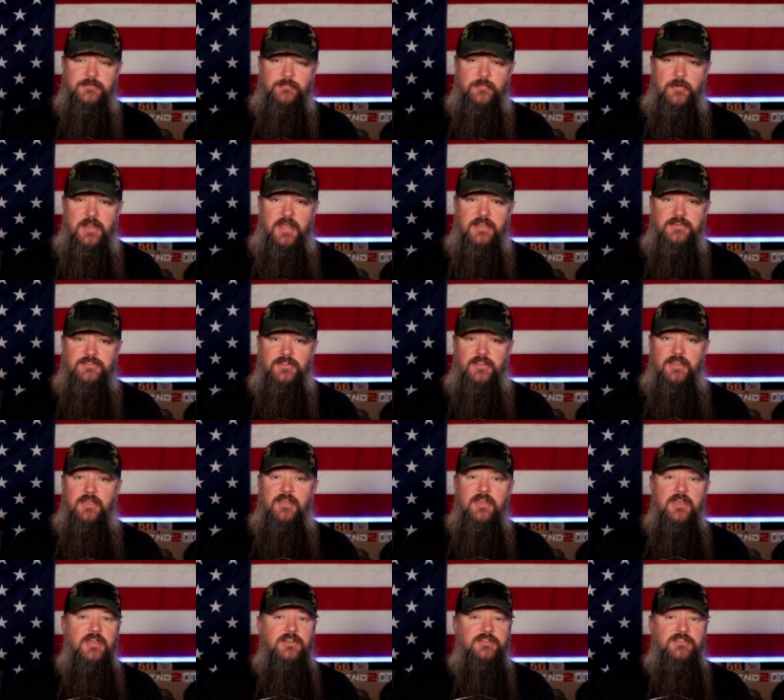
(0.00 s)
exponentially
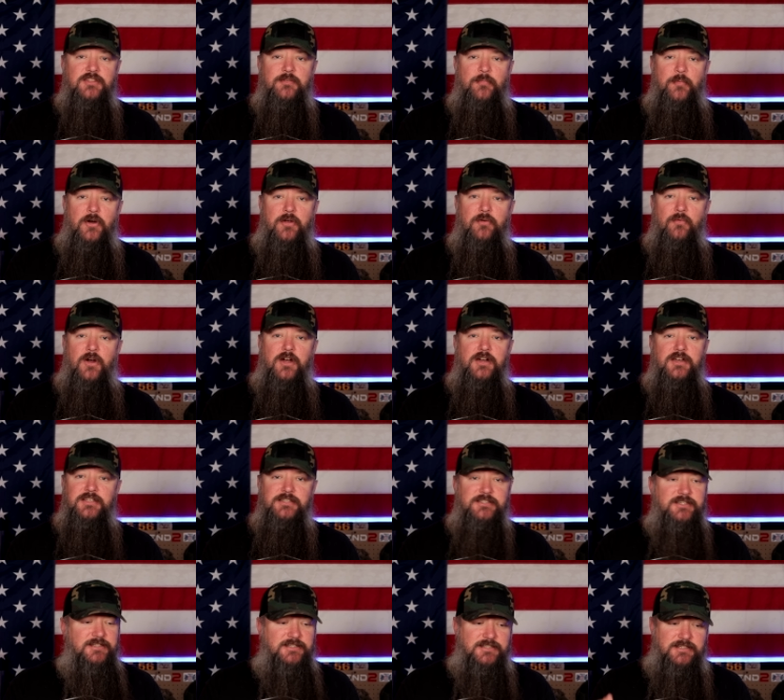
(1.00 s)
to the point where
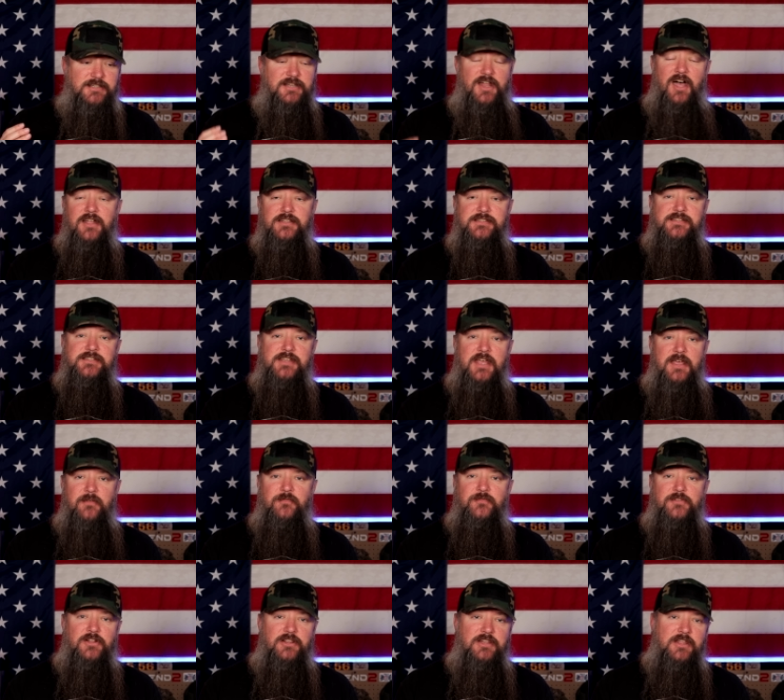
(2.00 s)
it's just not
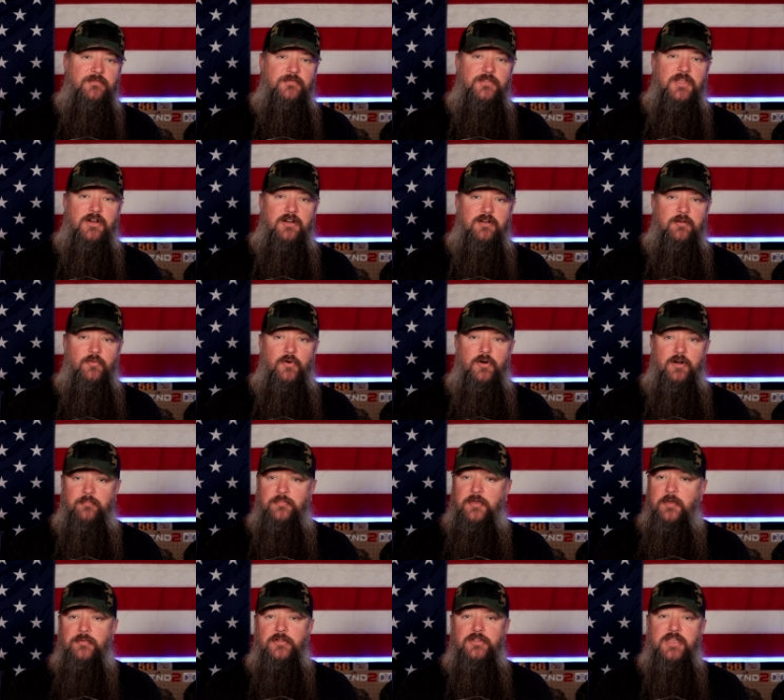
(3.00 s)
safe to live there anymore.
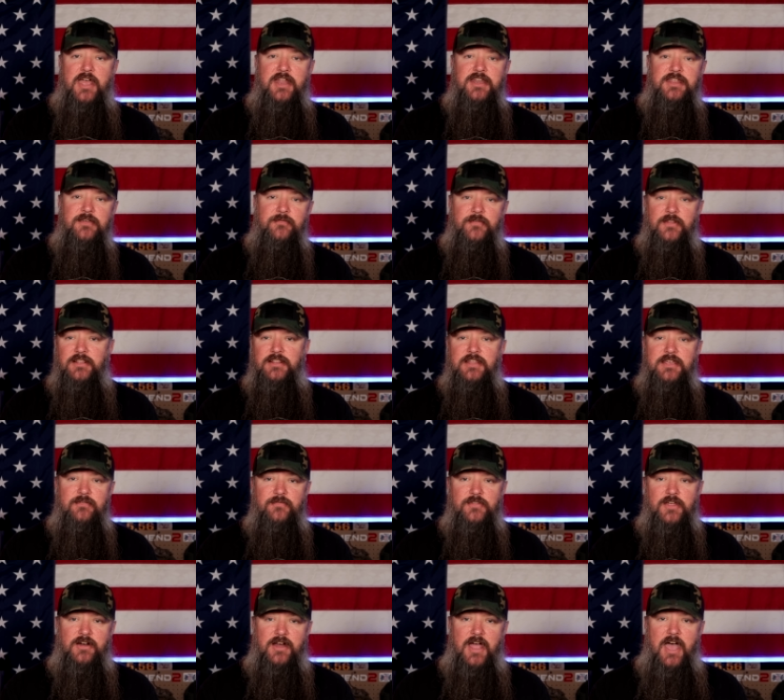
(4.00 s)
People can't even
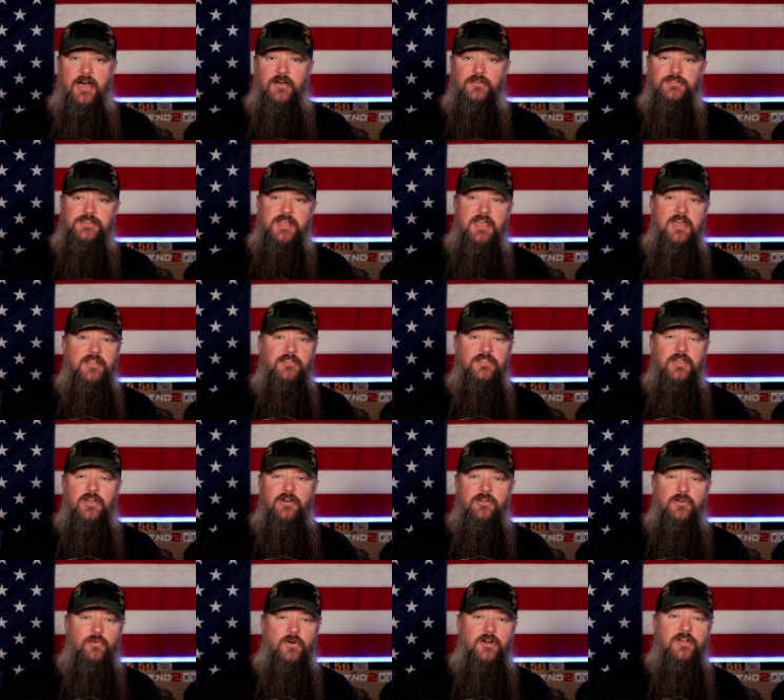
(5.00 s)
leave their house. They
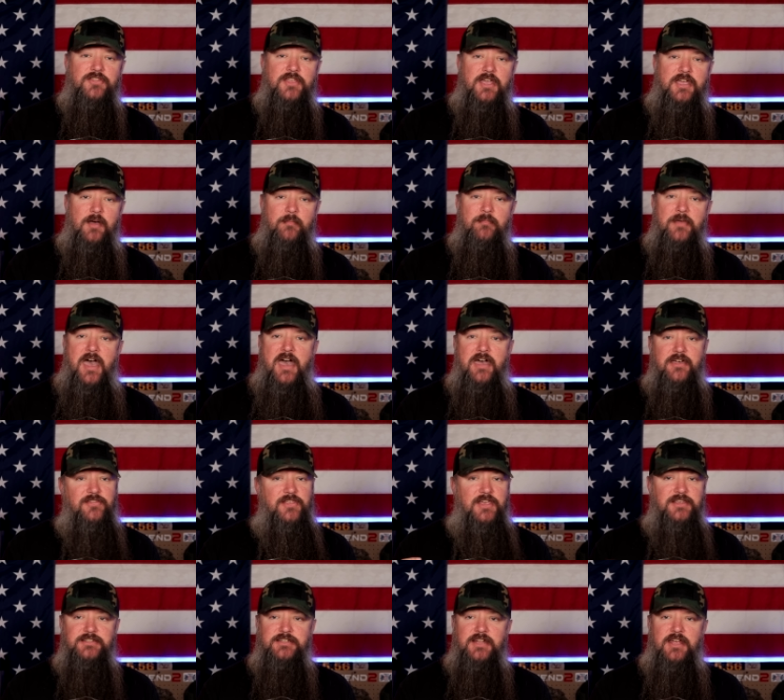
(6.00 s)
go to work, they come back, back,
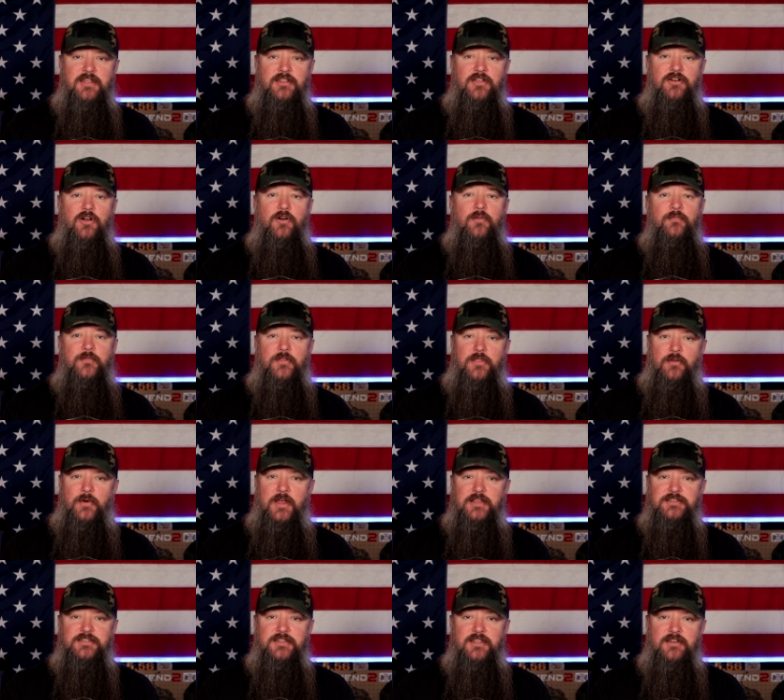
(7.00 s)
they stay in their home for the
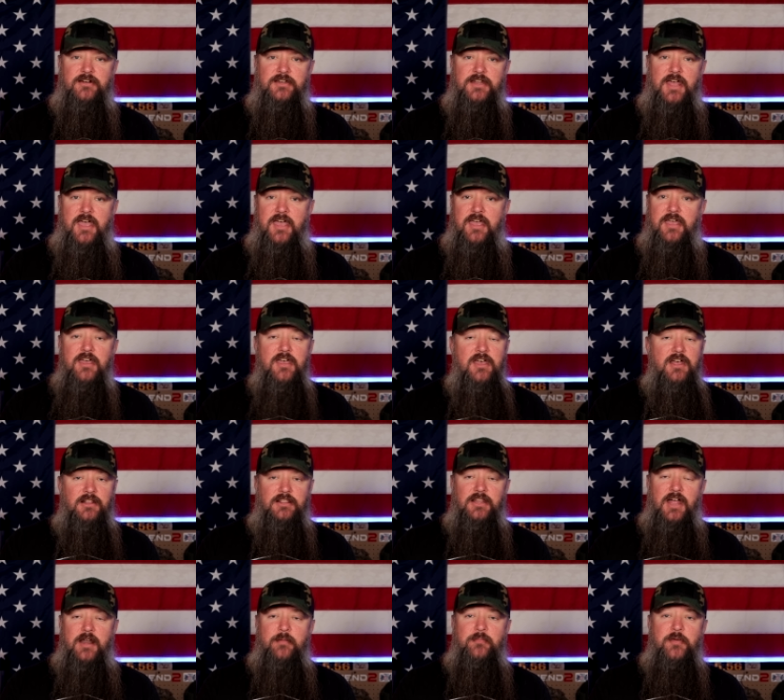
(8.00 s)
rest of their day.
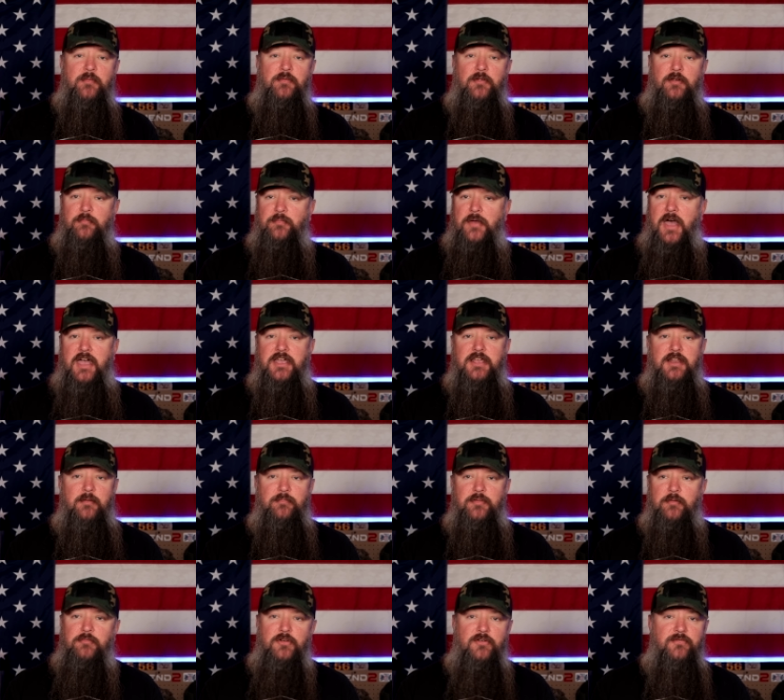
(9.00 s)
A lot of people are packing
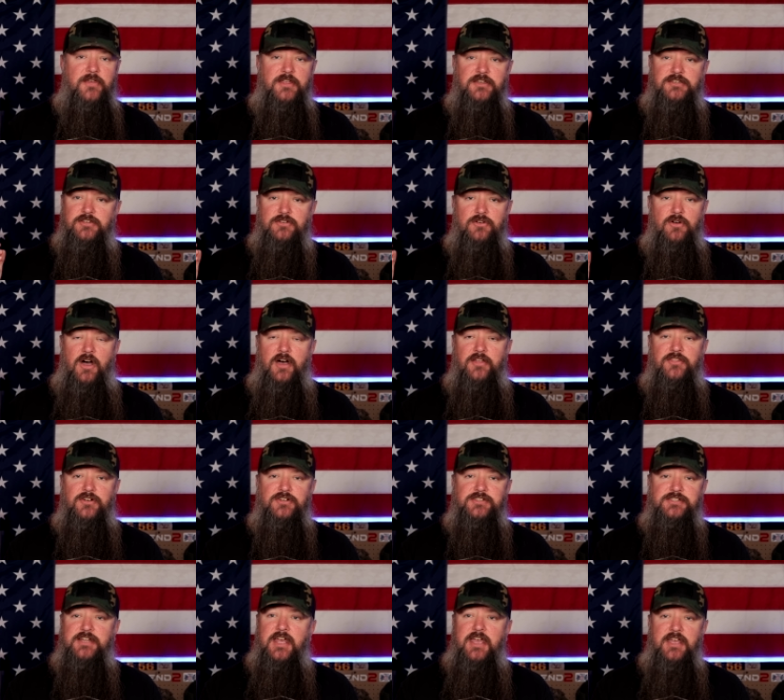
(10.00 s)
up and moving to other
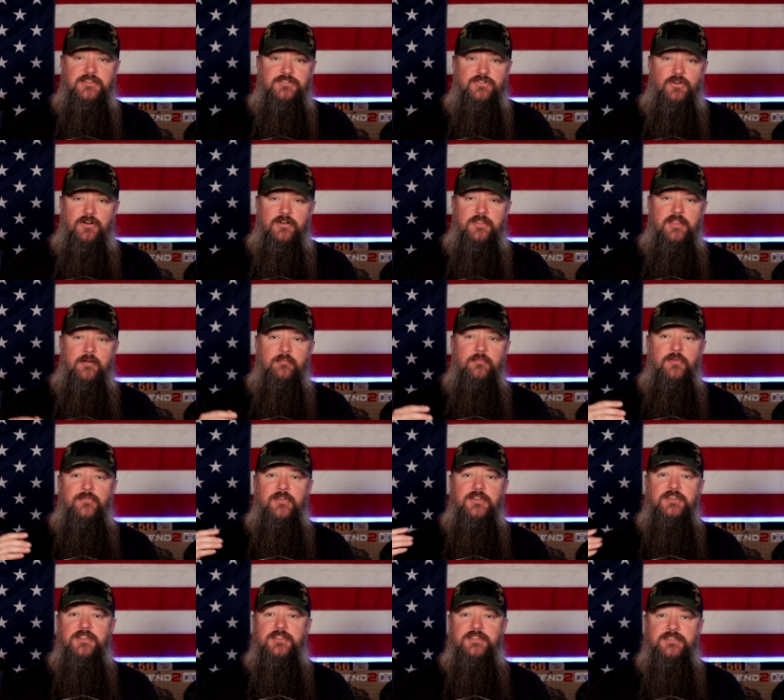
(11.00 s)
states, or they're
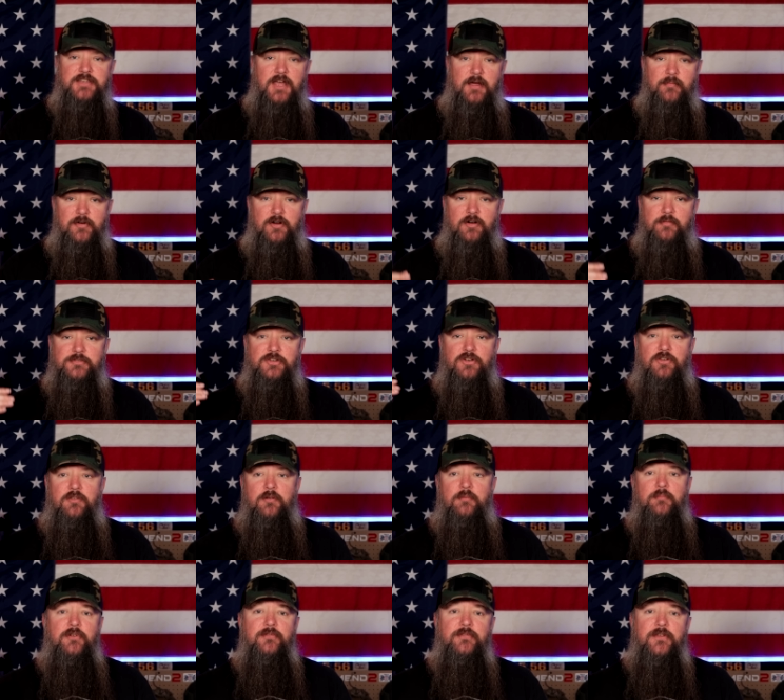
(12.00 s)
moving to the suburbs, or
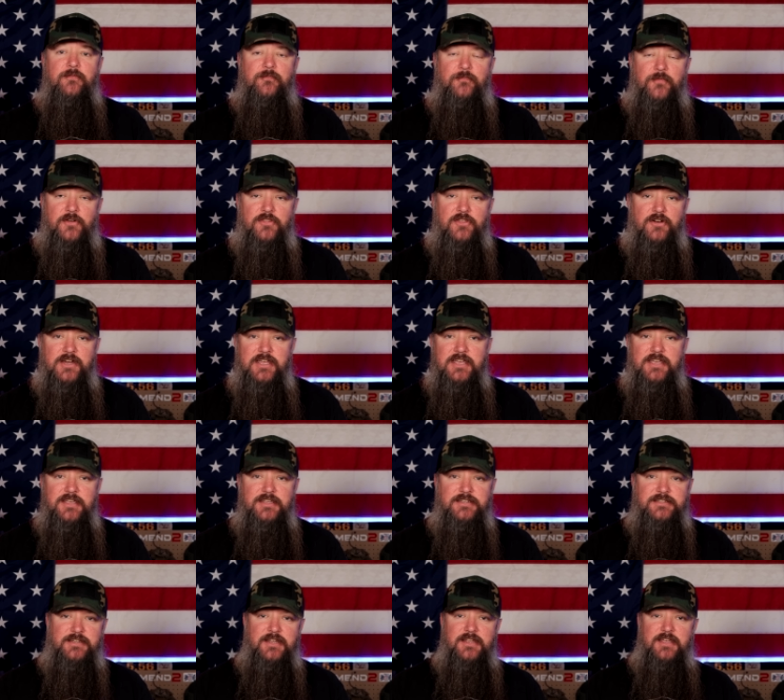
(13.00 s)
they're moving further
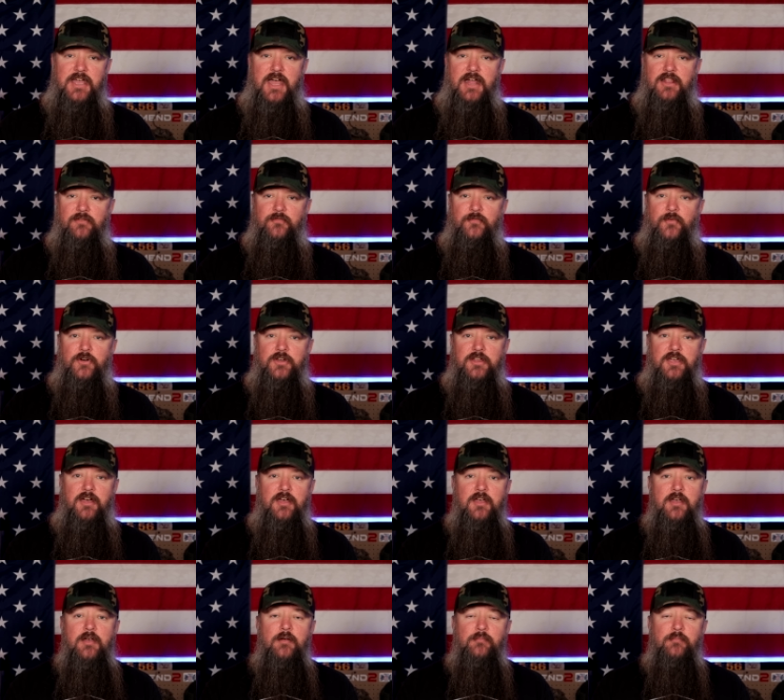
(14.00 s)
east in California,